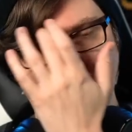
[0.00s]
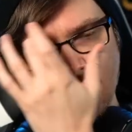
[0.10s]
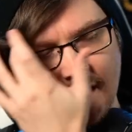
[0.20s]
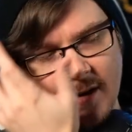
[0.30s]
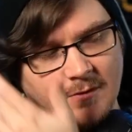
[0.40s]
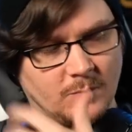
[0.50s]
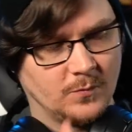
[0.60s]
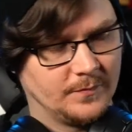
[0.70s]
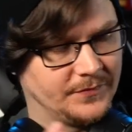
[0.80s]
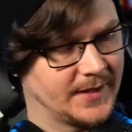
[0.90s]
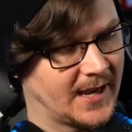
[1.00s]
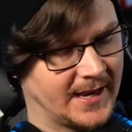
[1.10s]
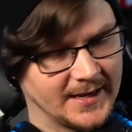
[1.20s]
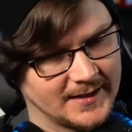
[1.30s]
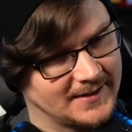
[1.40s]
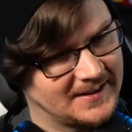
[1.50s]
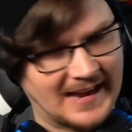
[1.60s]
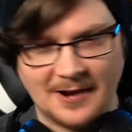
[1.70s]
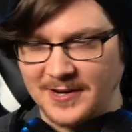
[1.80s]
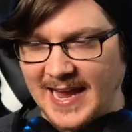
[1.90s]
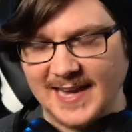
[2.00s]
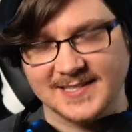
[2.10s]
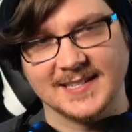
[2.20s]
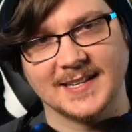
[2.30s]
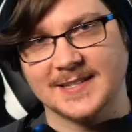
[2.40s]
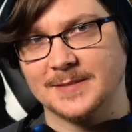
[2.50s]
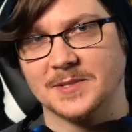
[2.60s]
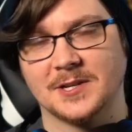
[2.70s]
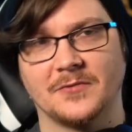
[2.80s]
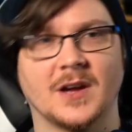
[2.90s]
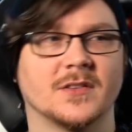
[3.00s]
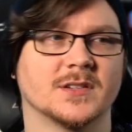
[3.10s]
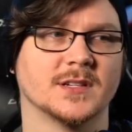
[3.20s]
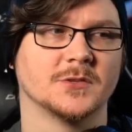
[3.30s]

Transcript: and how Cassian gets himself out of this